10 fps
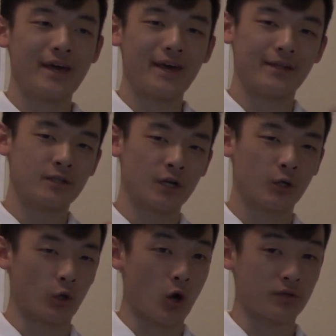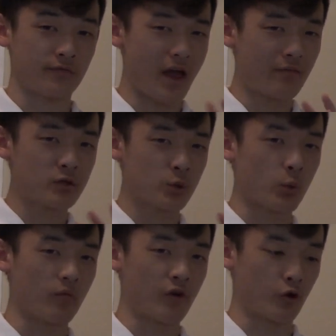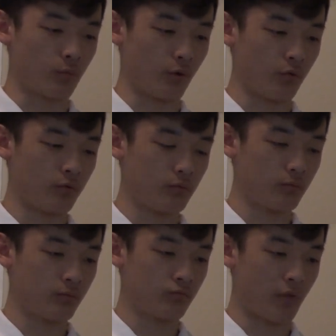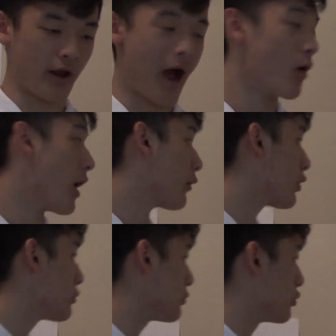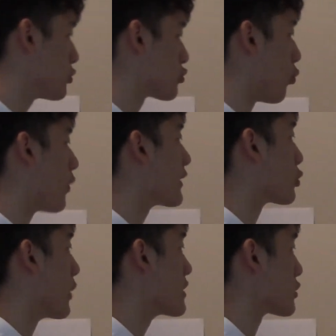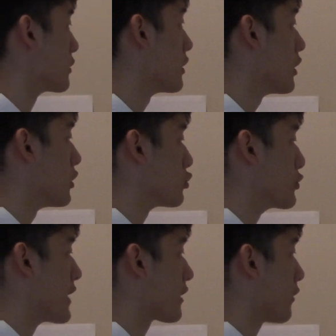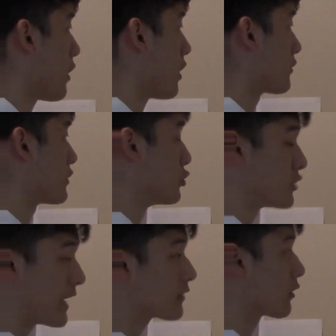and take the loss of every single variable, right? How can you use one equation to take the